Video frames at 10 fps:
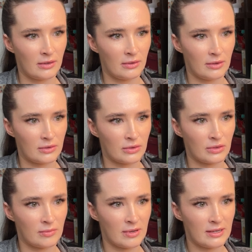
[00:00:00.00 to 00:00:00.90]
Not too
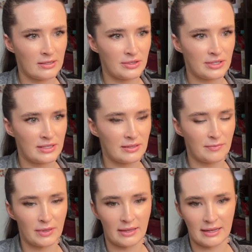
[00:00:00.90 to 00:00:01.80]
much,
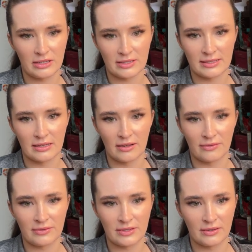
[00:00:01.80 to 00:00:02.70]
but like just enough
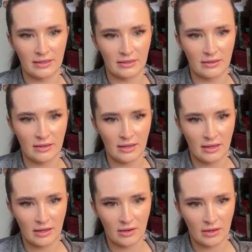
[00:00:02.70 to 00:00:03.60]
so that
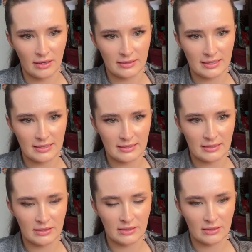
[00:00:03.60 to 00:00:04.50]
it's easy
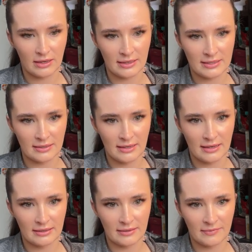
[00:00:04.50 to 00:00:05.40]
to isolate
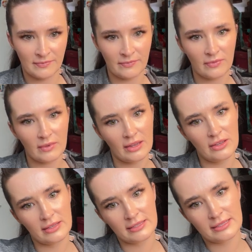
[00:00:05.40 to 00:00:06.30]
it. And you
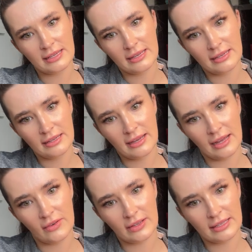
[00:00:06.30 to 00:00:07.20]
can see
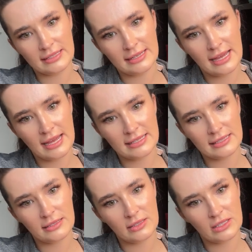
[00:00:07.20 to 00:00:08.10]
how it gets nice
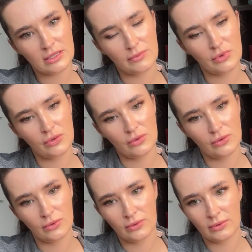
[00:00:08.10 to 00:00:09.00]
and
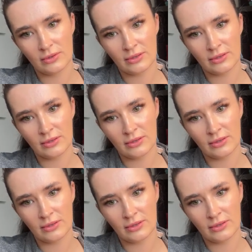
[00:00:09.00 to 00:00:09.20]
smooth.